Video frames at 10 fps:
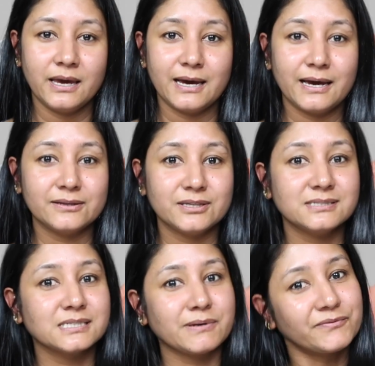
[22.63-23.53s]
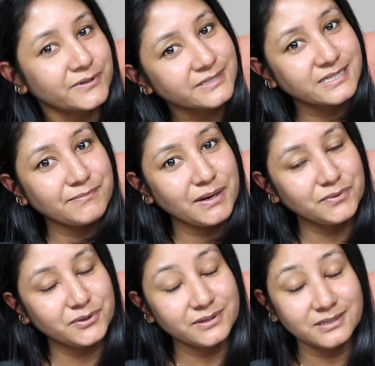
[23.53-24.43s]
and this is my first time
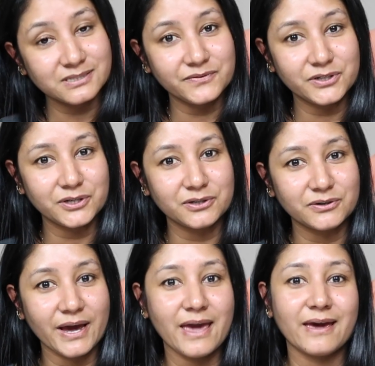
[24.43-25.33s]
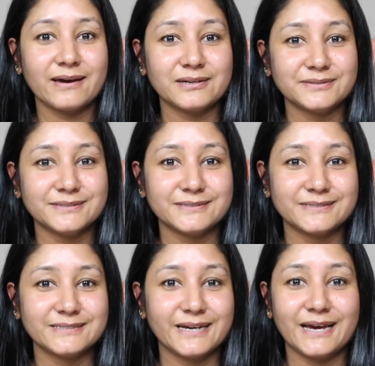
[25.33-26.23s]
I'm doing this video,
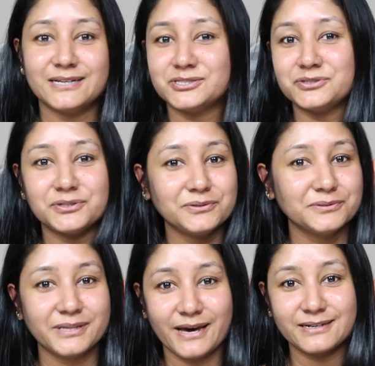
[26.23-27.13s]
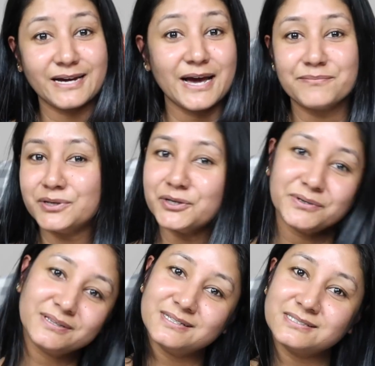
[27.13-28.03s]
and as you know that I'm new
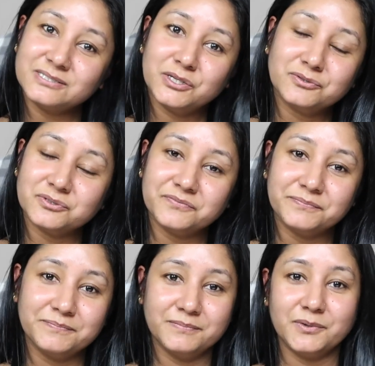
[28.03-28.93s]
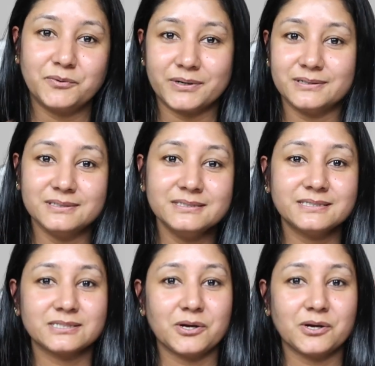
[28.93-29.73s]
in this YouTube world,